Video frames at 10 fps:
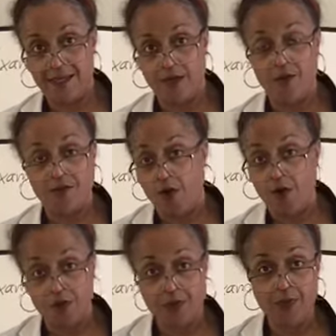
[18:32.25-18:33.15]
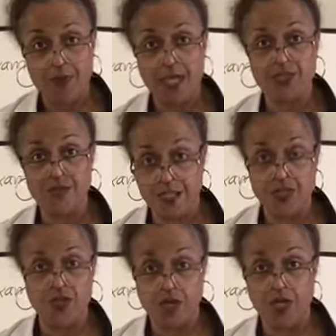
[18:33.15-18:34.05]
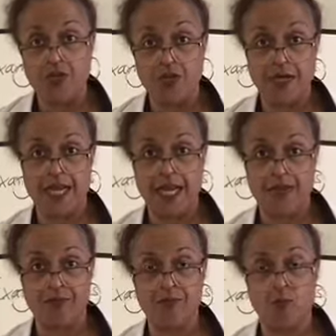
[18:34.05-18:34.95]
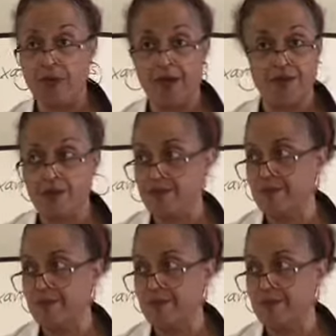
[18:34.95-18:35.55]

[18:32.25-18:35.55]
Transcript: Or if you go over to 300, then you're going to urinate out whatever.